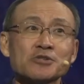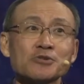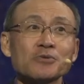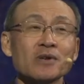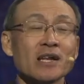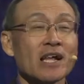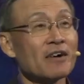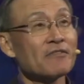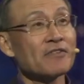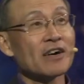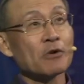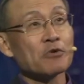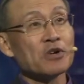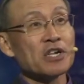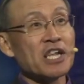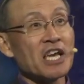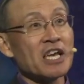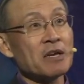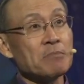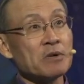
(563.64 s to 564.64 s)
to love our
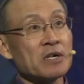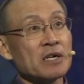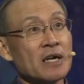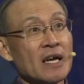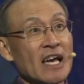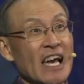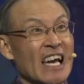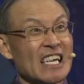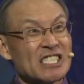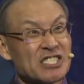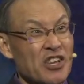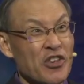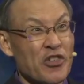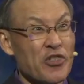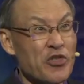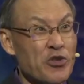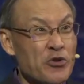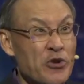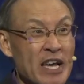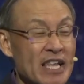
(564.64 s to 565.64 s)
neighbor as a
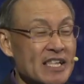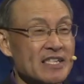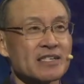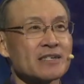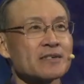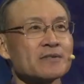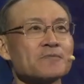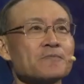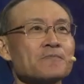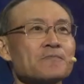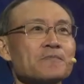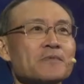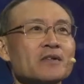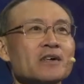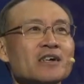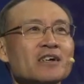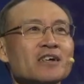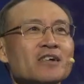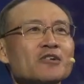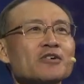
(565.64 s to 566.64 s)
threat.
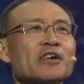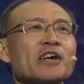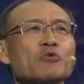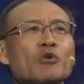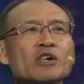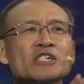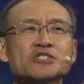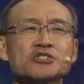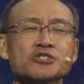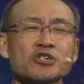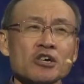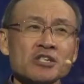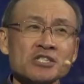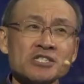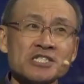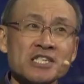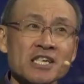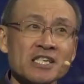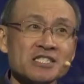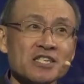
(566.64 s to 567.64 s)
Look at what John
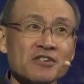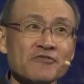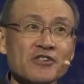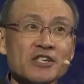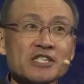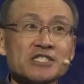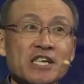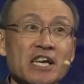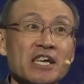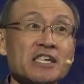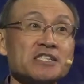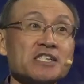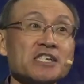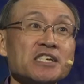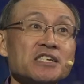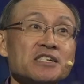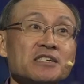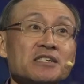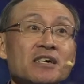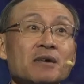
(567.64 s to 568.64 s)
says in verse
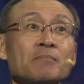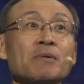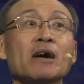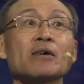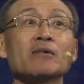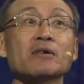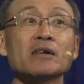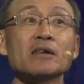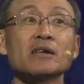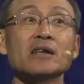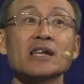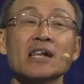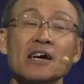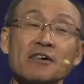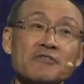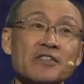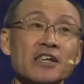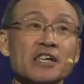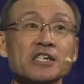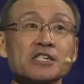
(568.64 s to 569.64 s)
18 about
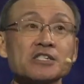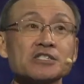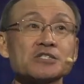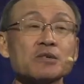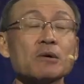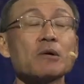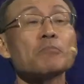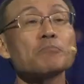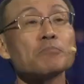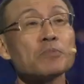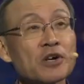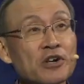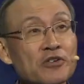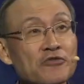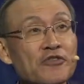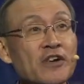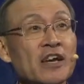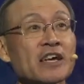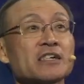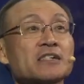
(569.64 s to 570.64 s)
love that is
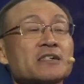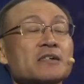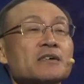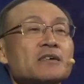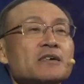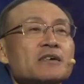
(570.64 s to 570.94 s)
perfect.